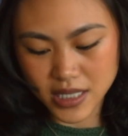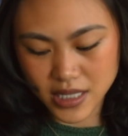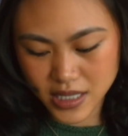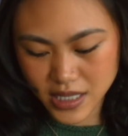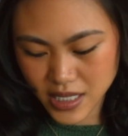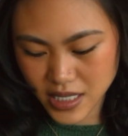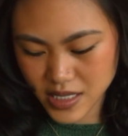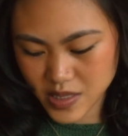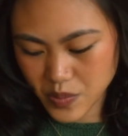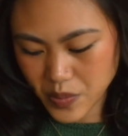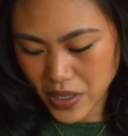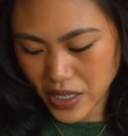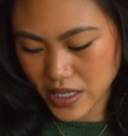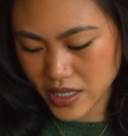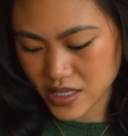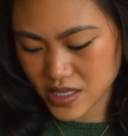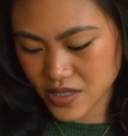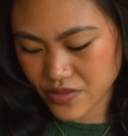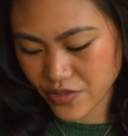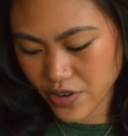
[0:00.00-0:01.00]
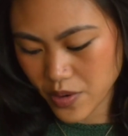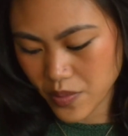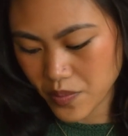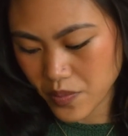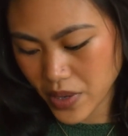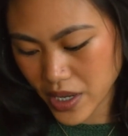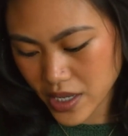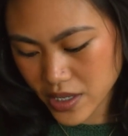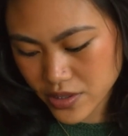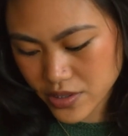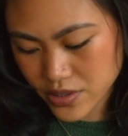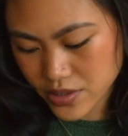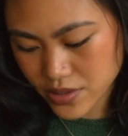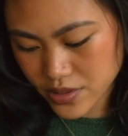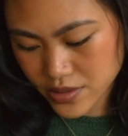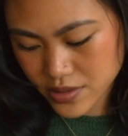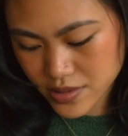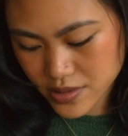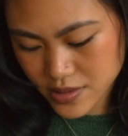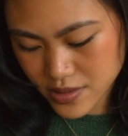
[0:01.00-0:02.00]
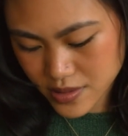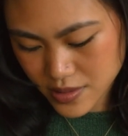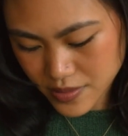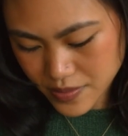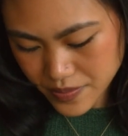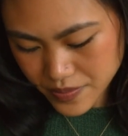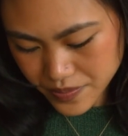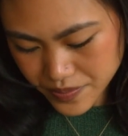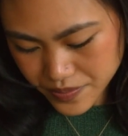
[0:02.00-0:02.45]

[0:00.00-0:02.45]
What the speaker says: these buttons from Michael's.